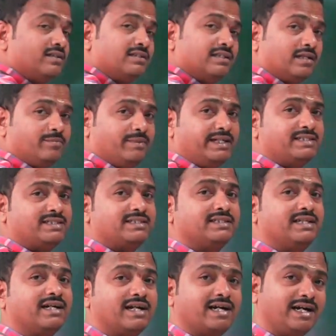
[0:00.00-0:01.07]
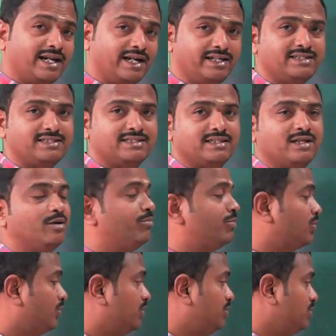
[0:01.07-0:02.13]
that means the currents
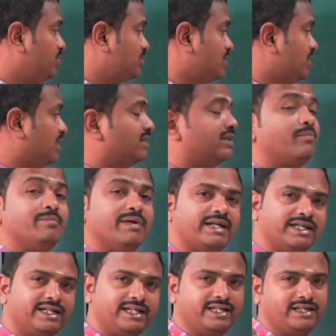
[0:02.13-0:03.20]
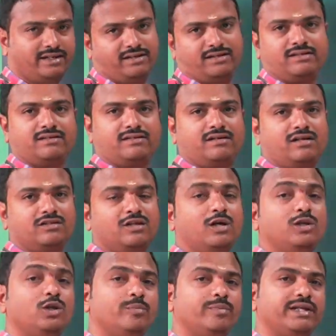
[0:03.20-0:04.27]
produced on the material, on the
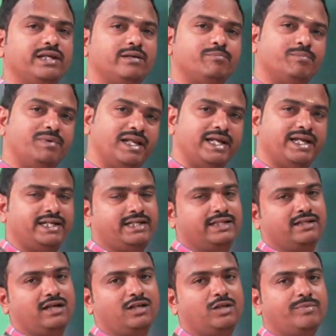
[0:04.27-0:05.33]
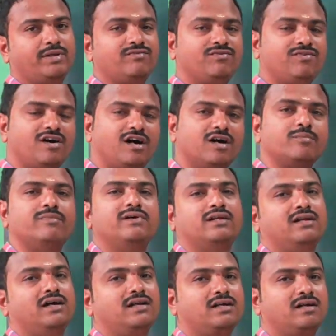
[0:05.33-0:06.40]
aluminum plate, aluminum former,
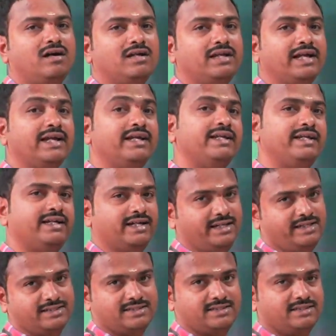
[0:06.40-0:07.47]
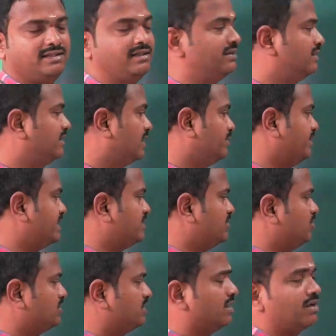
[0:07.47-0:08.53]
are called eddy currents. That means
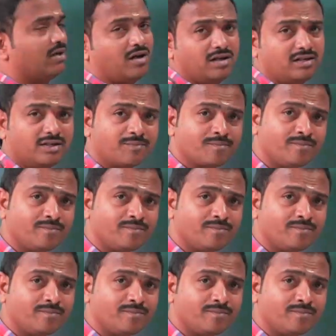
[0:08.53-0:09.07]
those are not